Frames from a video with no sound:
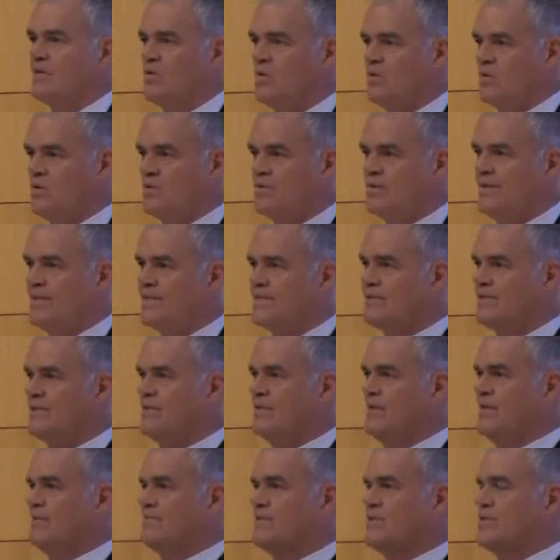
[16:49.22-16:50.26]
old. They
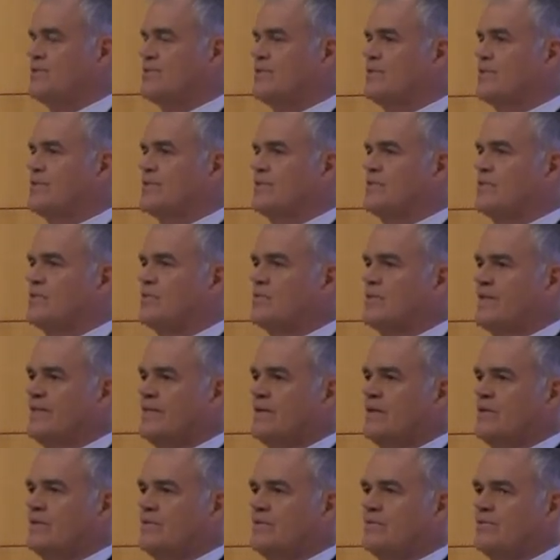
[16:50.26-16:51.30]
still have the circular
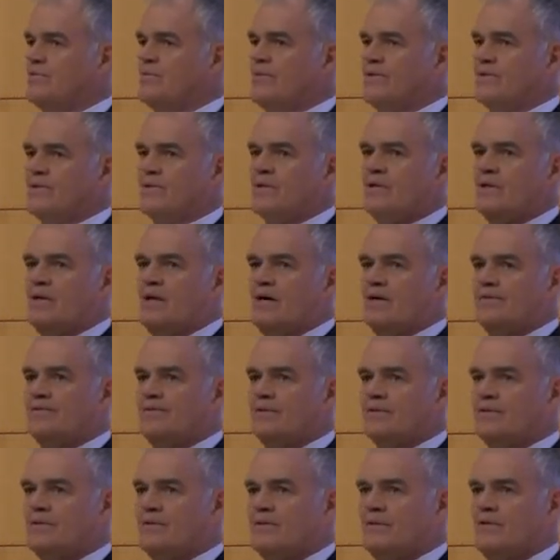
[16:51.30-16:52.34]
windows with the cloth
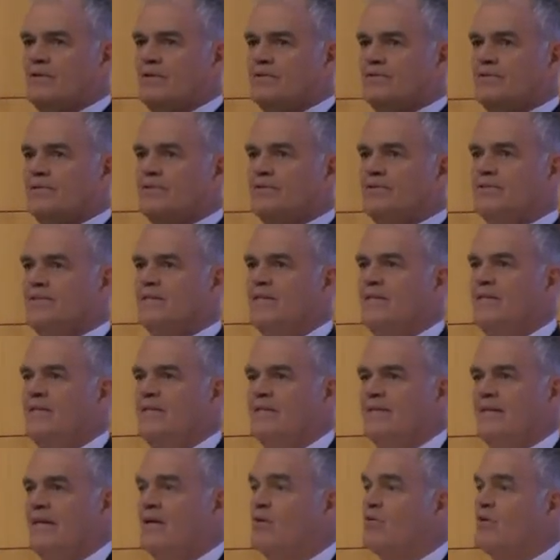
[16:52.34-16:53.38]
that closes.
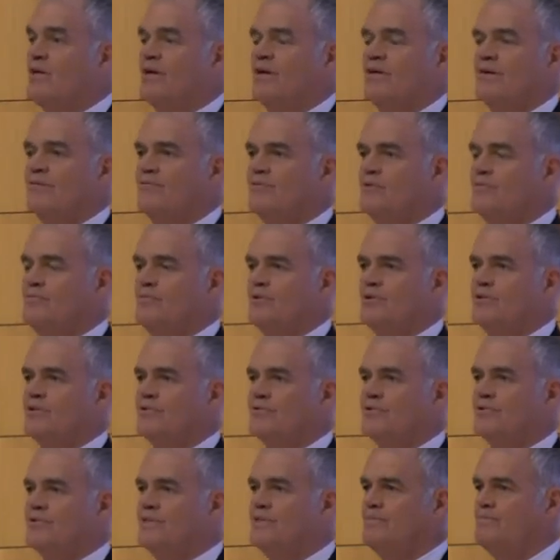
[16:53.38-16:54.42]
They don't care if you put
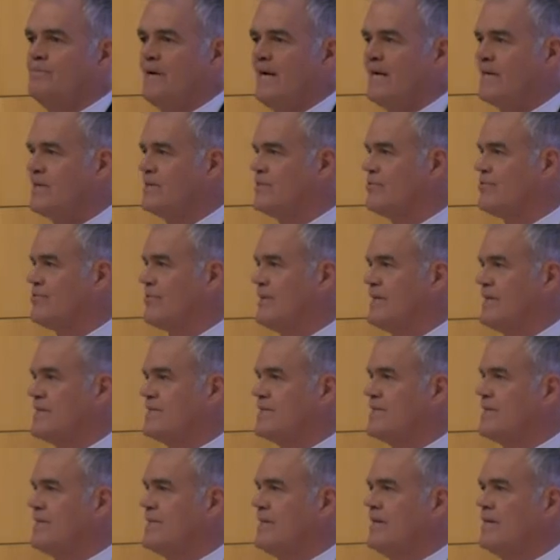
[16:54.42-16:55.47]
your seat back and
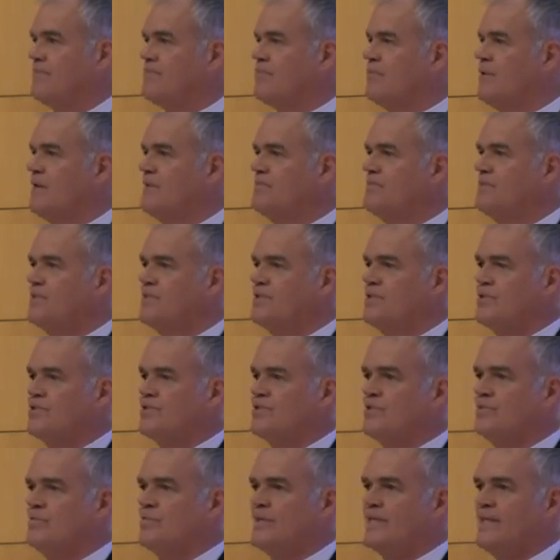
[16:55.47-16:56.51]
trays in the upright
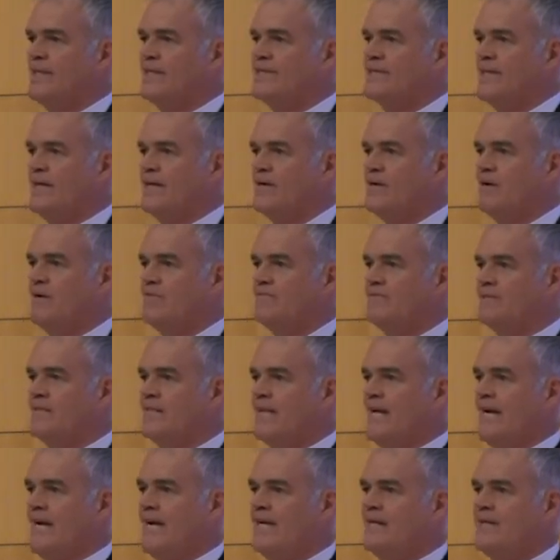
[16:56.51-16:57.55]
position when they take off and
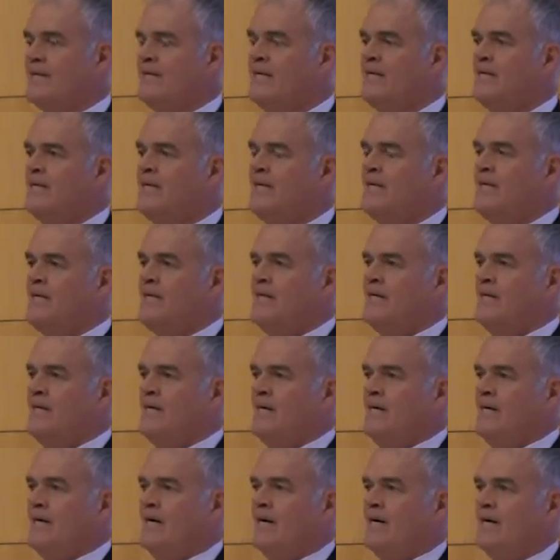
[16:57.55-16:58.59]
land.
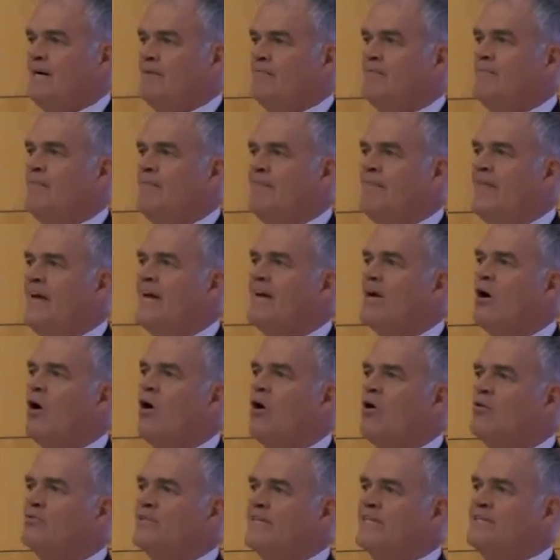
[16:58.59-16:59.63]
They
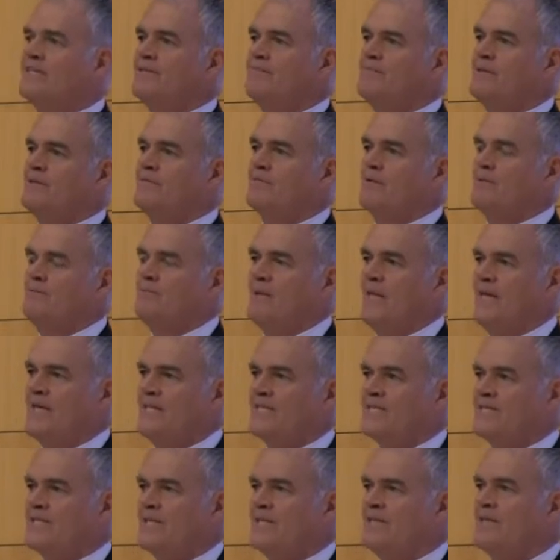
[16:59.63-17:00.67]
all need to be
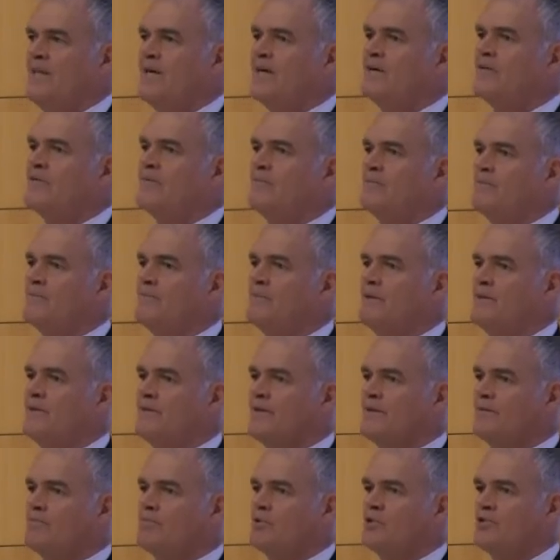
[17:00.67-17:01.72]
replaced, and
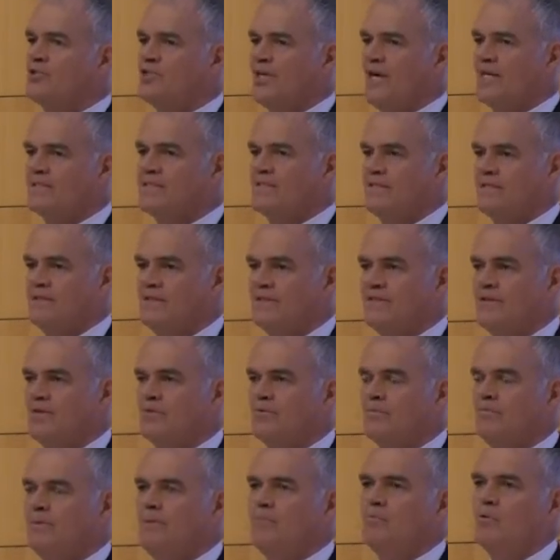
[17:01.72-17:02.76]
they're projecting that there
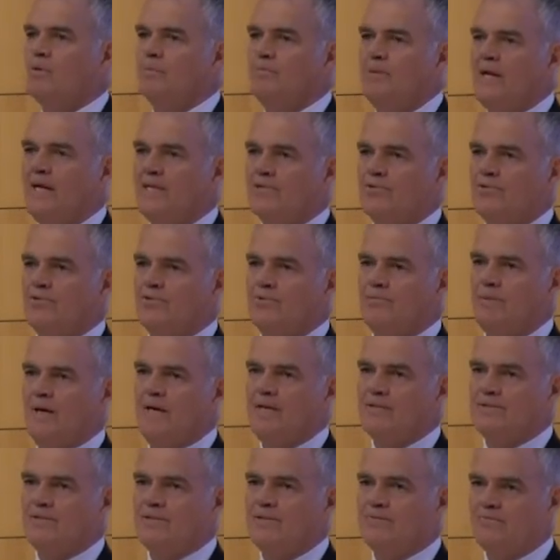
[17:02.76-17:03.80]
will be more passenger
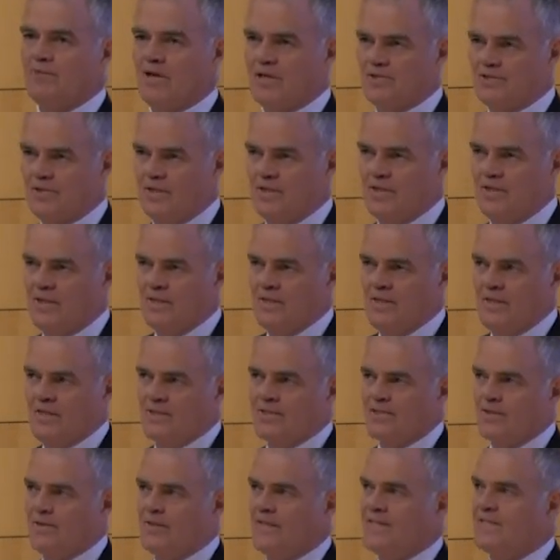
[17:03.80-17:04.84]
miles in Russia.
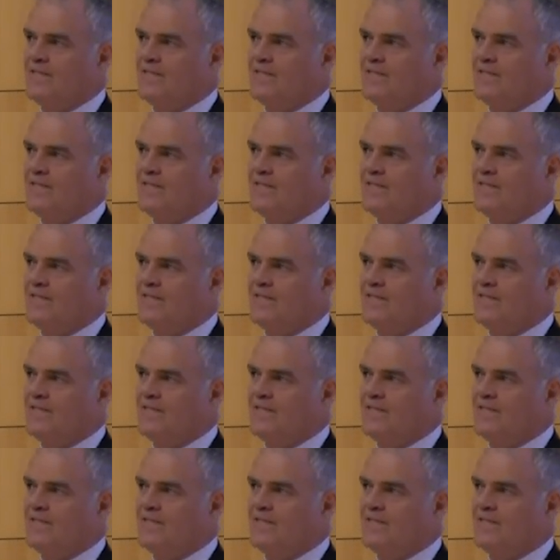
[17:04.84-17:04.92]
So they